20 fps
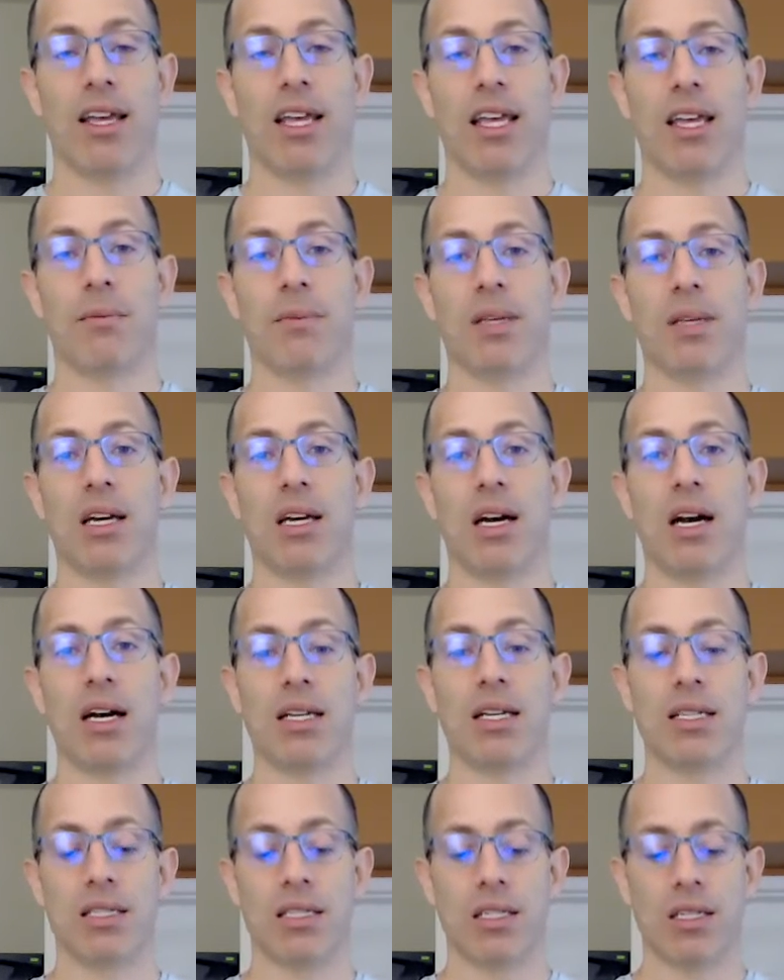and
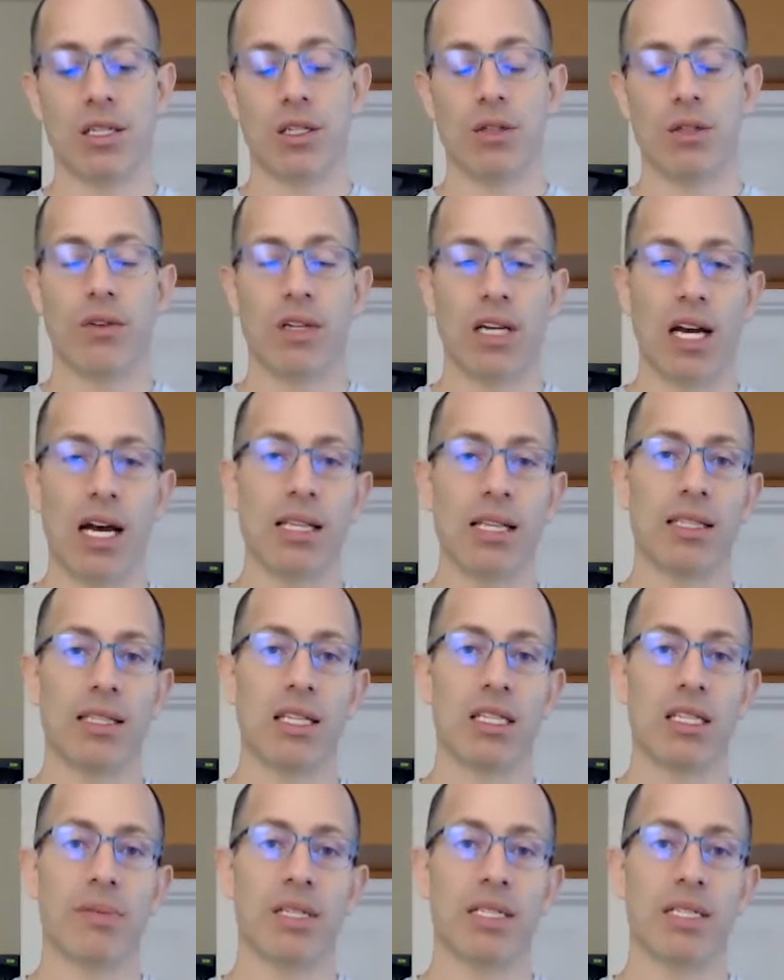because you've got
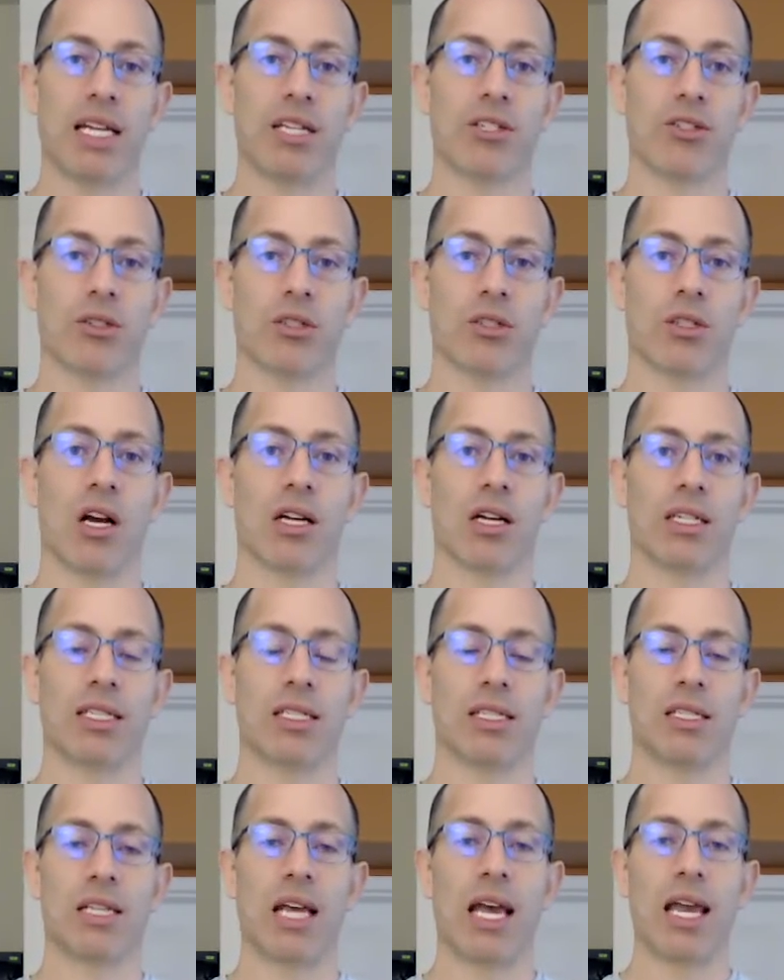these potentials locked
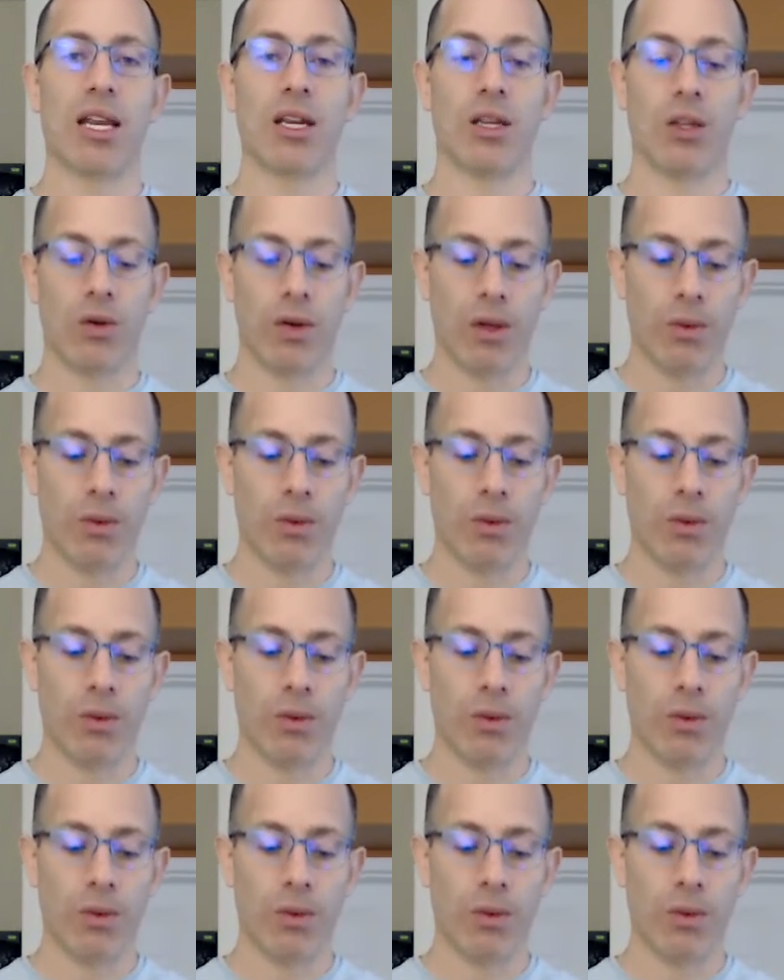inside you,